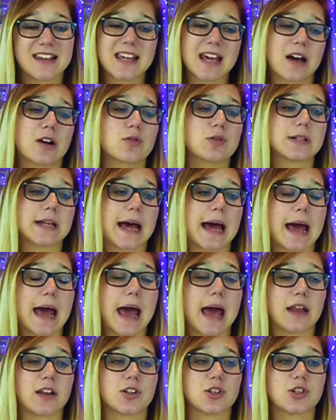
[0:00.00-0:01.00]
yelled
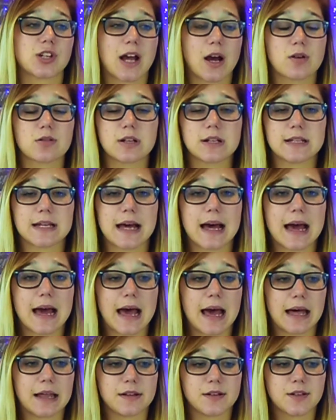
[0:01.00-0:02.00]
at and shouted
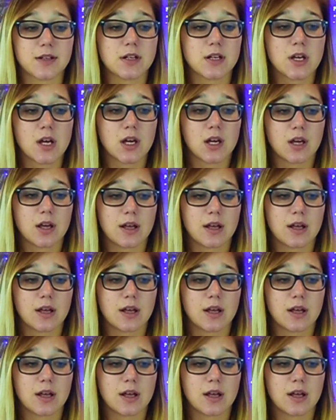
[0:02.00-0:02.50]
at, and